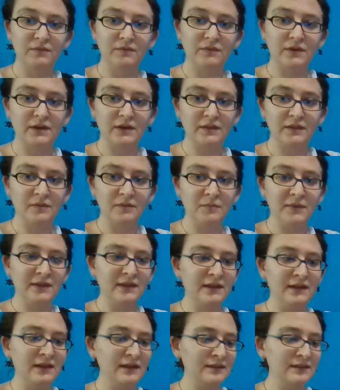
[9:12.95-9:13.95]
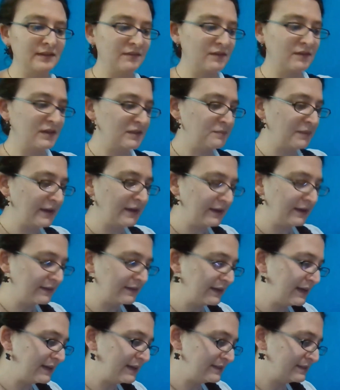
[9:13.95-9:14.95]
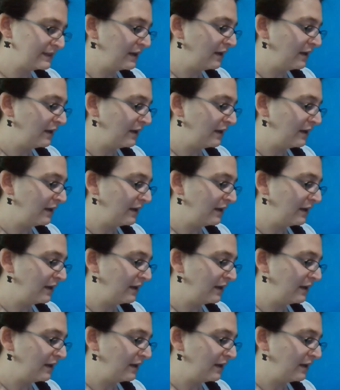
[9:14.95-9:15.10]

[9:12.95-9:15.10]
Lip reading: got the beginnings of our spyglass.